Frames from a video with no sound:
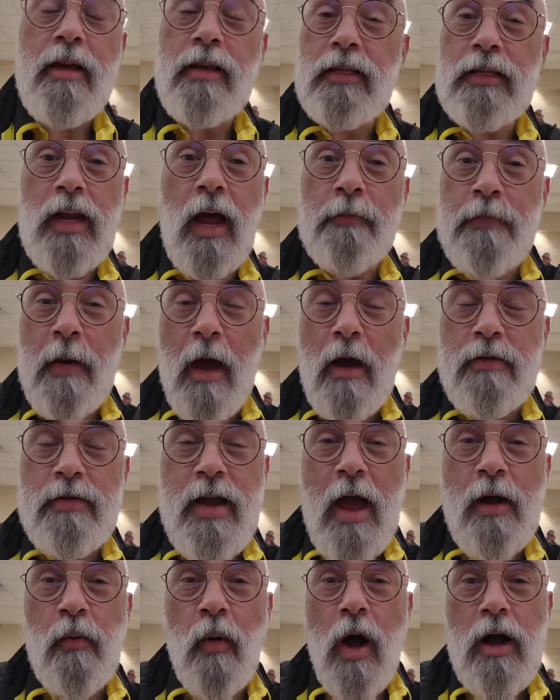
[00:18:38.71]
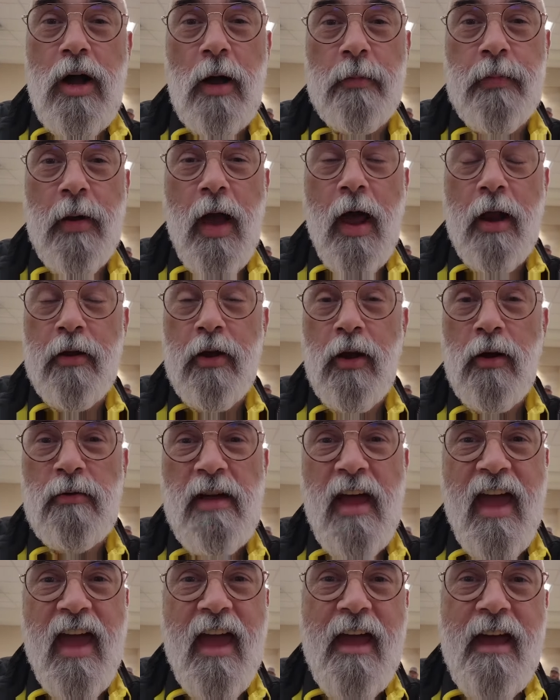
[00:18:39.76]
step out and I walk up behind her and go,
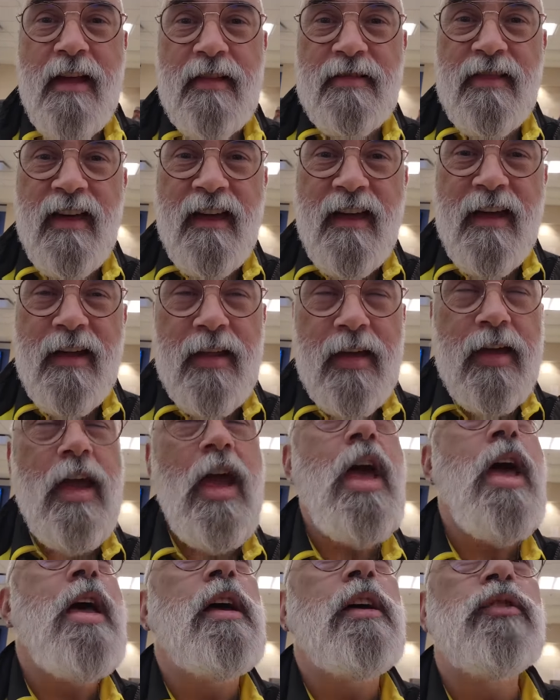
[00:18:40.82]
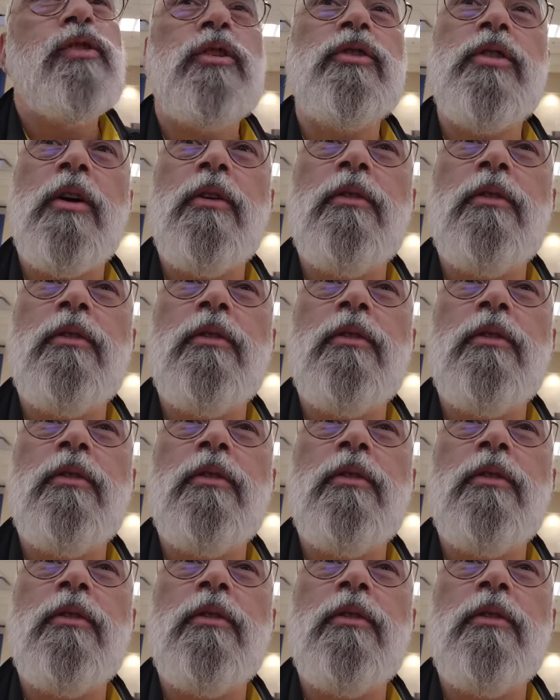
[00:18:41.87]
hey, lady. She